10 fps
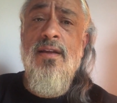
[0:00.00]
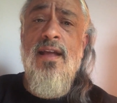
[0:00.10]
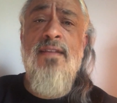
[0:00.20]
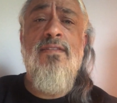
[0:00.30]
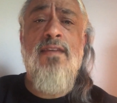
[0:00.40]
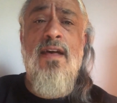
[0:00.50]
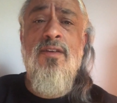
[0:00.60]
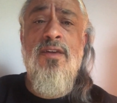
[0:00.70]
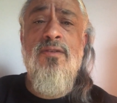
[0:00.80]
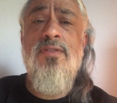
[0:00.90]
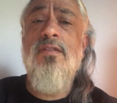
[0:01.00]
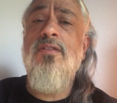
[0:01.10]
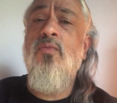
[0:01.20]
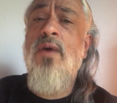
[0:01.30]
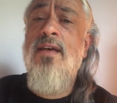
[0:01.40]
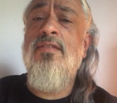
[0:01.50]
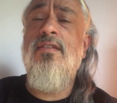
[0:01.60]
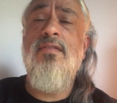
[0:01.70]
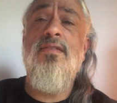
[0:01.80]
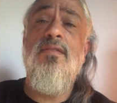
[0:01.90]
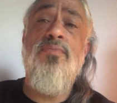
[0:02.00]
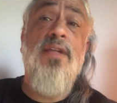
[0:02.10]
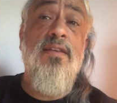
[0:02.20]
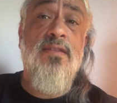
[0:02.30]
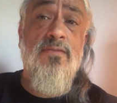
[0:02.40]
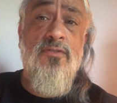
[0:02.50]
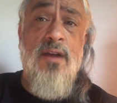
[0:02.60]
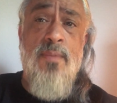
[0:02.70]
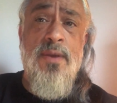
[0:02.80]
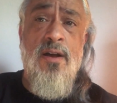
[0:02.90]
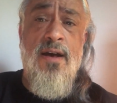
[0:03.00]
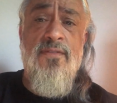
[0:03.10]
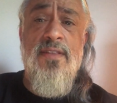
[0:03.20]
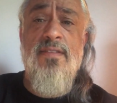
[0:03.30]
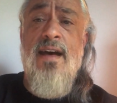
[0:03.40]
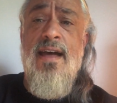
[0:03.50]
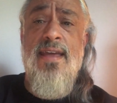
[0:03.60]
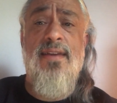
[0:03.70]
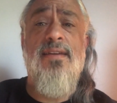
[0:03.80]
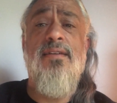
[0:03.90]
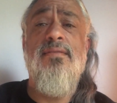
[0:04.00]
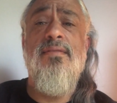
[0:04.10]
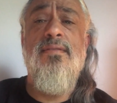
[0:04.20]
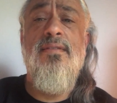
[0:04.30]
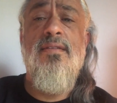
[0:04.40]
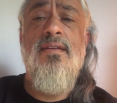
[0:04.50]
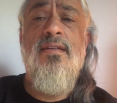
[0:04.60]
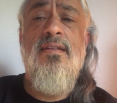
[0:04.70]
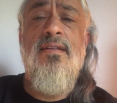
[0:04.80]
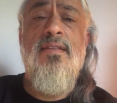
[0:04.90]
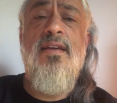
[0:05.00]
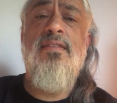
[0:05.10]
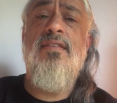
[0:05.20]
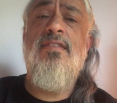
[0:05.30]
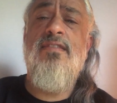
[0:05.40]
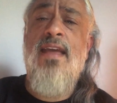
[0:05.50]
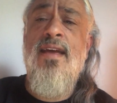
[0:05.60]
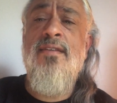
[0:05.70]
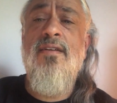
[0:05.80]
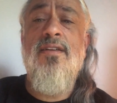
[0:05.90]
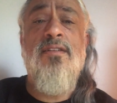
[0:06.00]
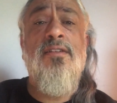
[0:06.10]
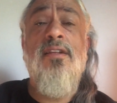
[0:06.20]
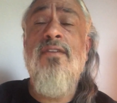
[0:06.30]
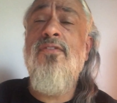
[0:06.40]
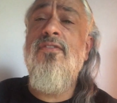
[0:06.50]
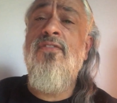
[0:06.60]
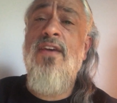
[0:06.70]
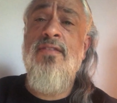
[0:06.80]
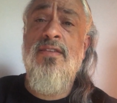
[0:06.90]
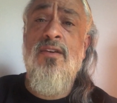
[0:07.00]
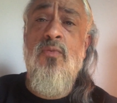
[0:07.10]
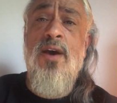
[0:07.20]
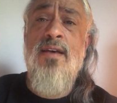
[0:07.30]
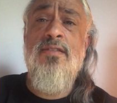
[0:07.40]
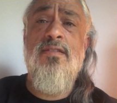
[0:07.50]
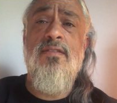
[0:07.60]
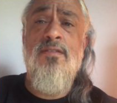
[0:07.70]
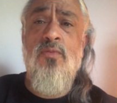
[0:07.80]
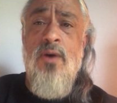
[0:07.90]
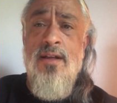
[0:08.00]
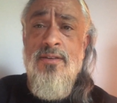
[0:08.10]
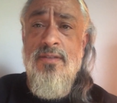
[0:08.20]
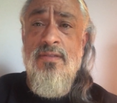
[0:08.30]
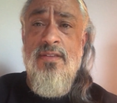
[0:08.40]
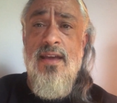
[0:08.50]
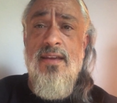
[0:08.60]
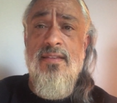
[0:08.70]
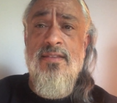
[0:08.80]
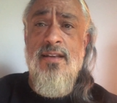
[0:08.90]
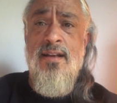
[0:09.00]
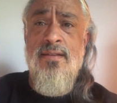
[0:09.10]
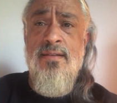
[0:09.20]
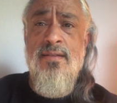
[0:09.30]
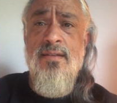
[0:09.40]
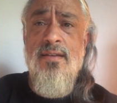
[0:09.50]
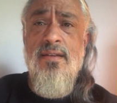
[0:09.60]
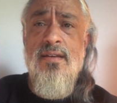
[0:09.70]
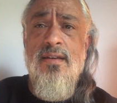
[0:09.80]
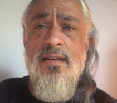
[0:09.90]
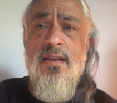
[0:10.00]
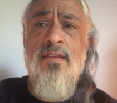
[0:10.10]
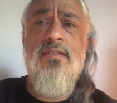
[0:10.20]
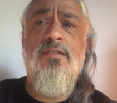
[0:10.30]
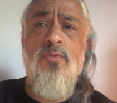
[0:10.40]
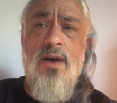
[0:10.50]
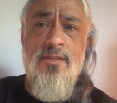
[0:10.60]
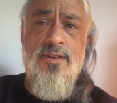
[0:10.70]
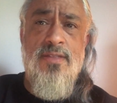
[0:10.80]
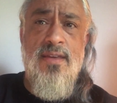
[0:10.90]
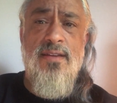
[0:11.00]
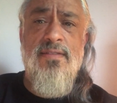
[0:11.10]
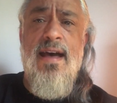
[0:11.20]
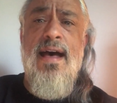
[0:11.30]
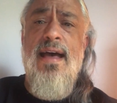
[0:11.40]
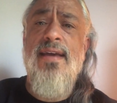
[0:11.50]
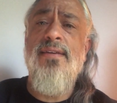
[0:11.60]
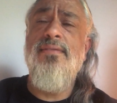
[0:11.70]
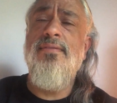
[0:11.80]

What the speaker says: and tell you that the West is the place of dropping off and dying. That to stand on a cliff facing west and to watch the setting sun is to watch a thing die.